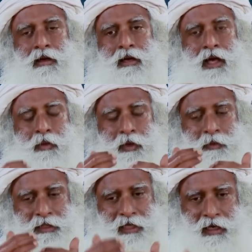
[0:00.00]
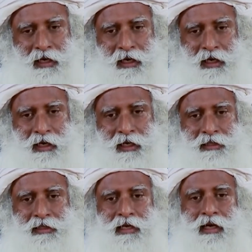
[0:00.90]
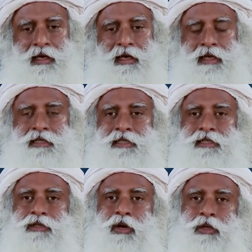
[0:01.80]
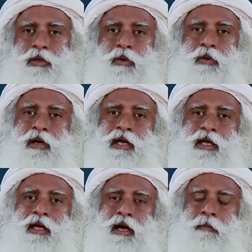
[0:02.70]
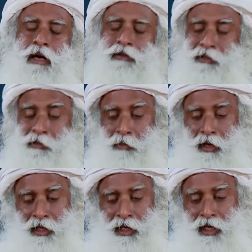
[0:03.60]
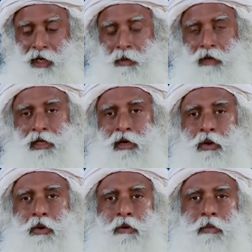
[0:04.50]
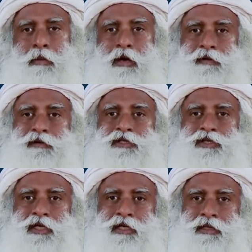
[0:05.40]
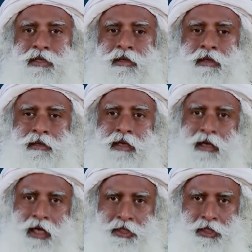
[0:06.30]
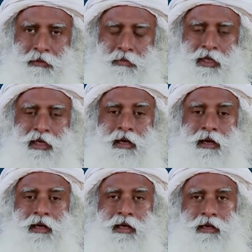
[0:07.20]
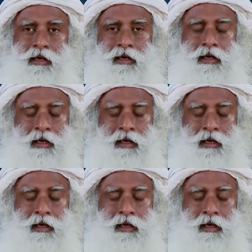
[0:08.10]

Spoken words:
Now when we say cleanliness, cleanliness is not only about our body, about our home, about our street. The nation being clean